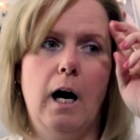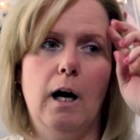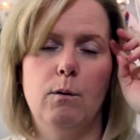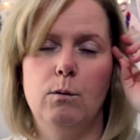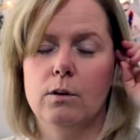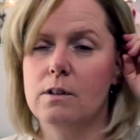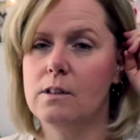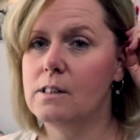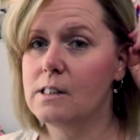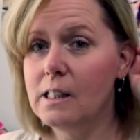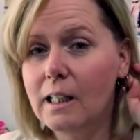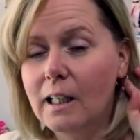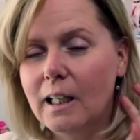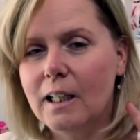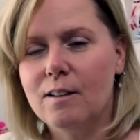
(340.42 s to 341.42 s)
I will
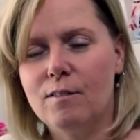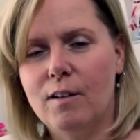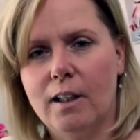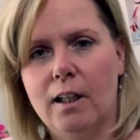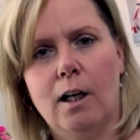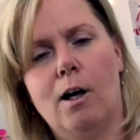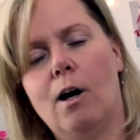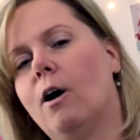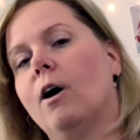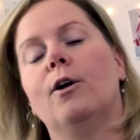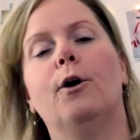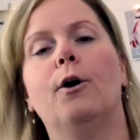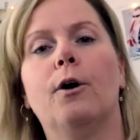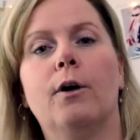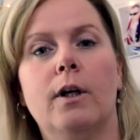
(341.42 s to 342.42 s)
see if I can con
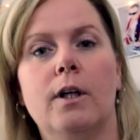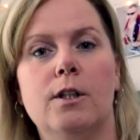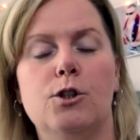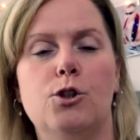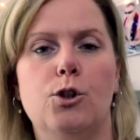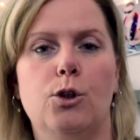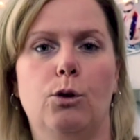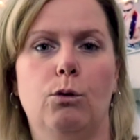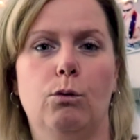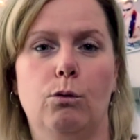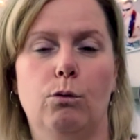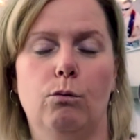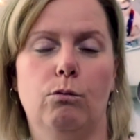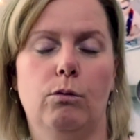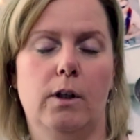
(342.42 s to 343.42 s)
her
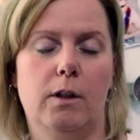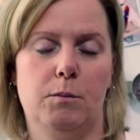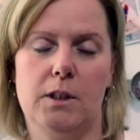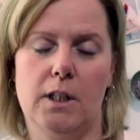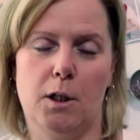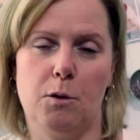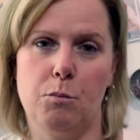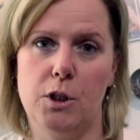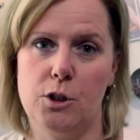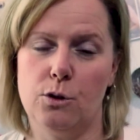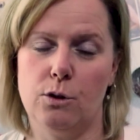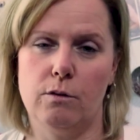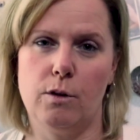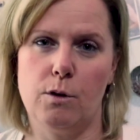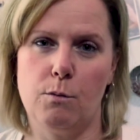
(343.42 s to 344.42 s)
into letting me take a
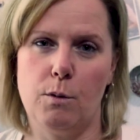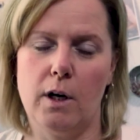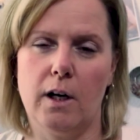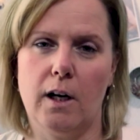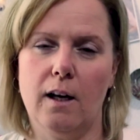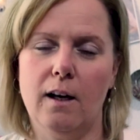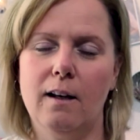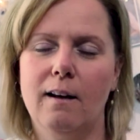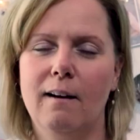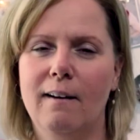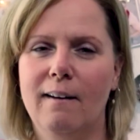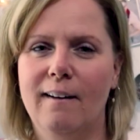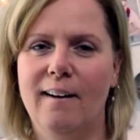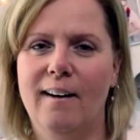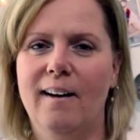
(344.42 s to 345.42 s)
picture of her wearing it,
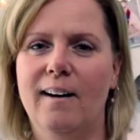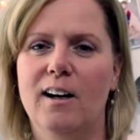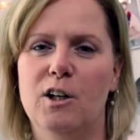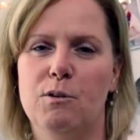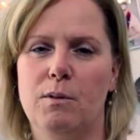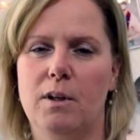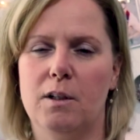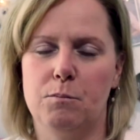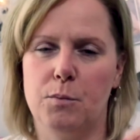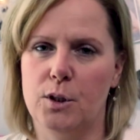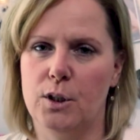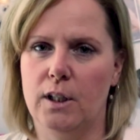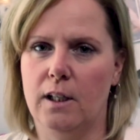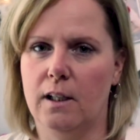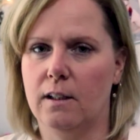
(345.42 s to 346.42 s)
and
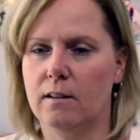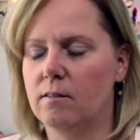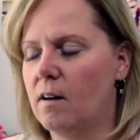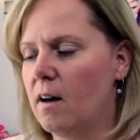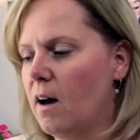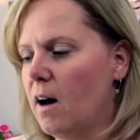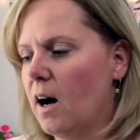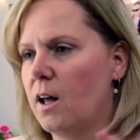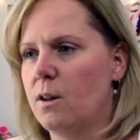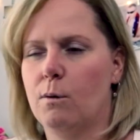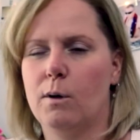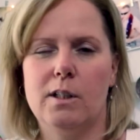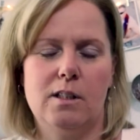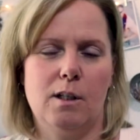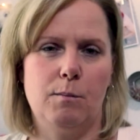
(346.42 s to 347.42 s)
put it in.
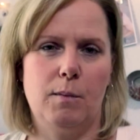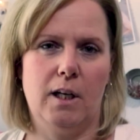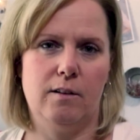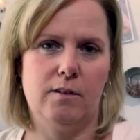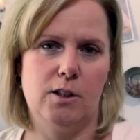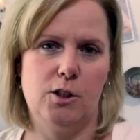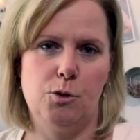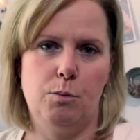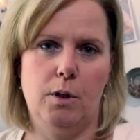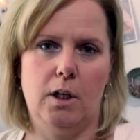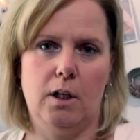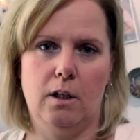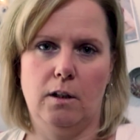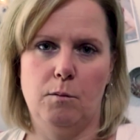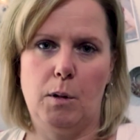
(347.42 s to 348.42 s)
Otherwise, I might have to just
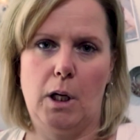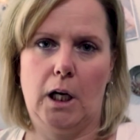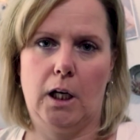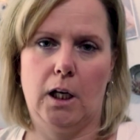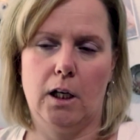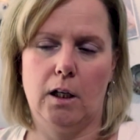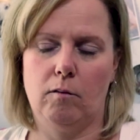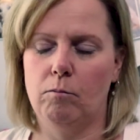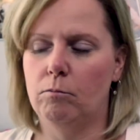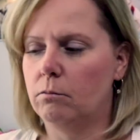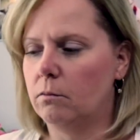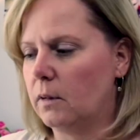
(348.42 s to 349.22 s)
pin it on the mannequin.